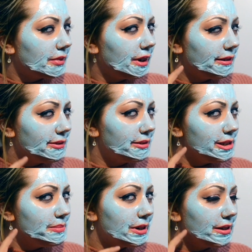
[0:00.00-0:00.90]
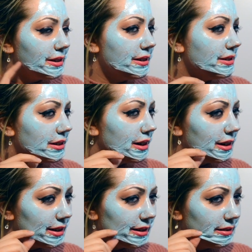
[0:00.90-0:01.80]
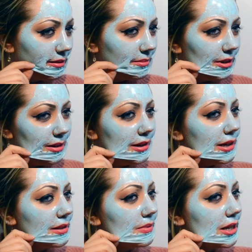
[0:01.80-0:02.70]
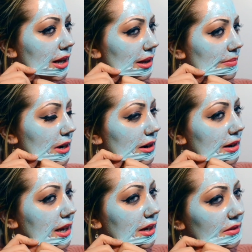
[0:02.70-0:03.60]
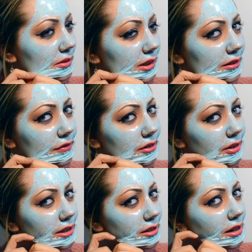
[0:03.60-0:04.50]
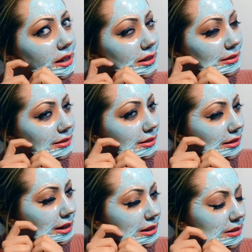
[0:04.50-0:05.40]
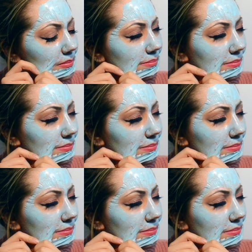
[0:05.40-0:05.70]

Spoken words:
Careful when you put it on your jaw. I don't know about you guys, but I apparently have a really furry jaw and it's